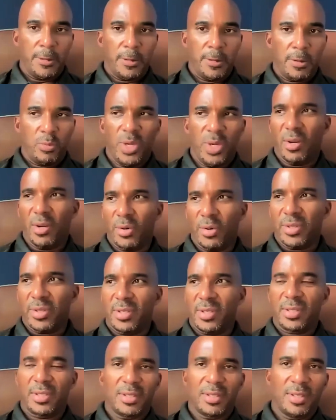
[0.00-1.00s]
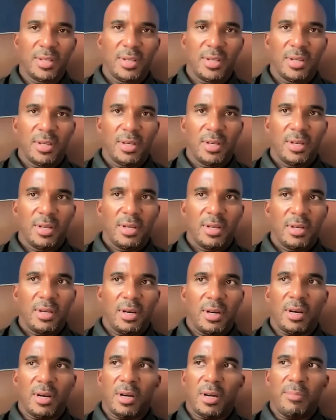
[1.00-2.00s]
We know this.
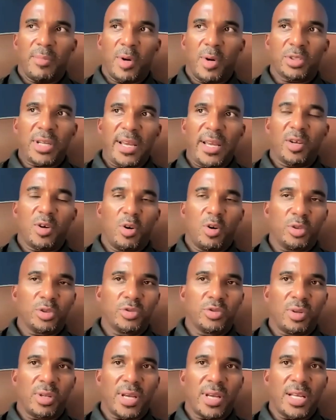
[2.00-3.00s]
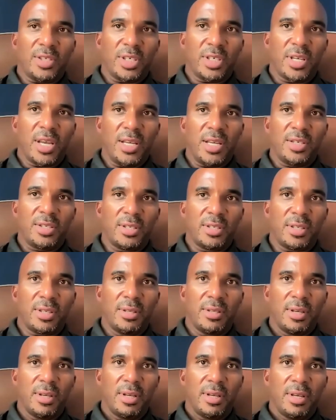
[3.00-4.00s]
Yeah. A multicultural
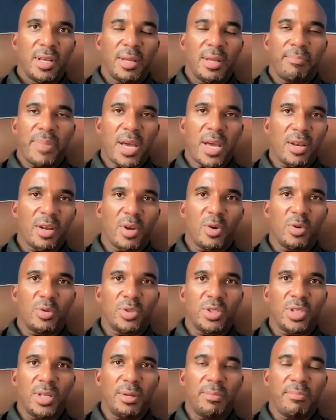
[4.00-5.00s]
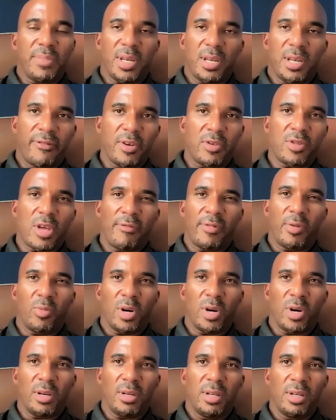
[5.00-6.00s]
education and pedagogy benefits
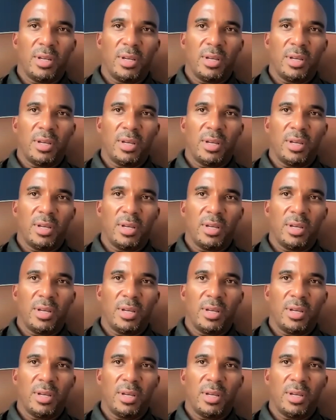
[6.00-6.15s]
everyone.